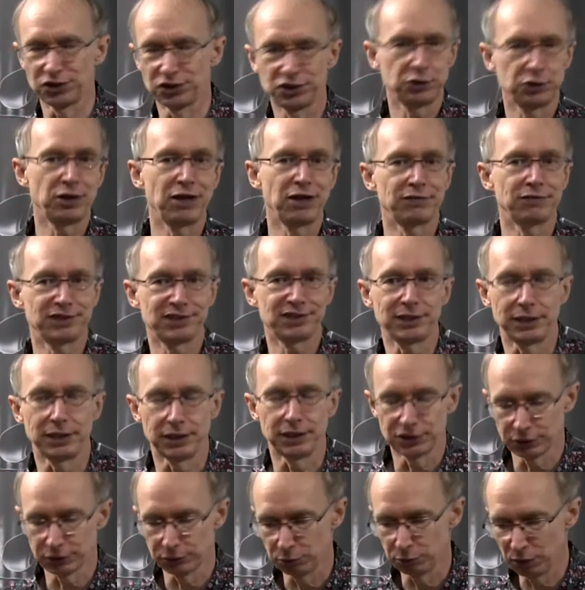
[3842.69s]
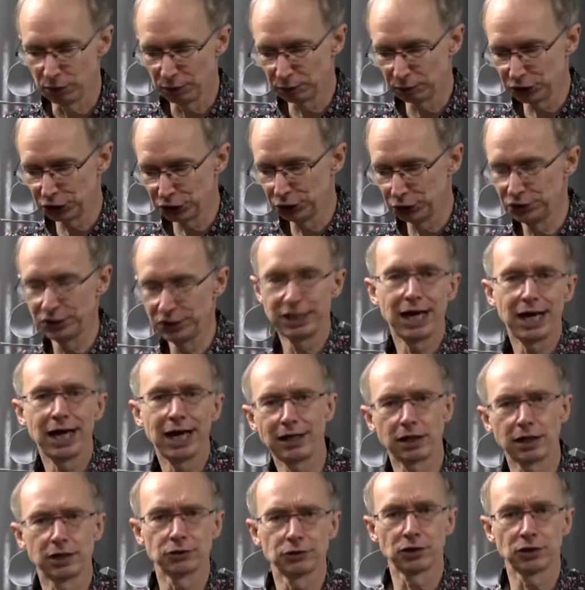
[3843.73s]
So you never see it. So when we're shooting at
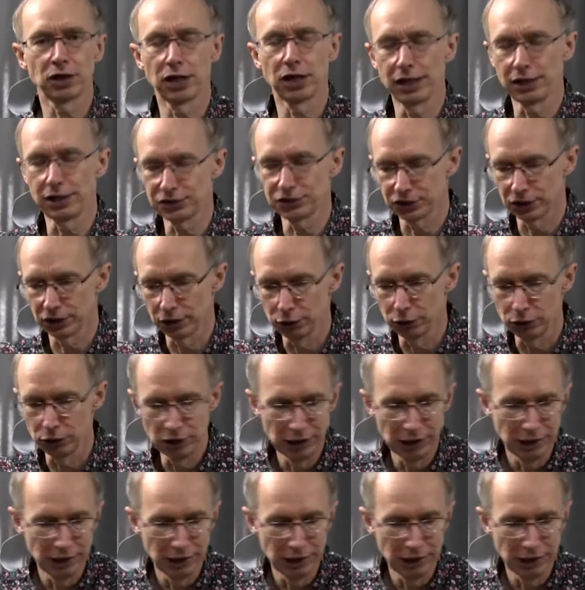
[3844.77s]
800 ISO,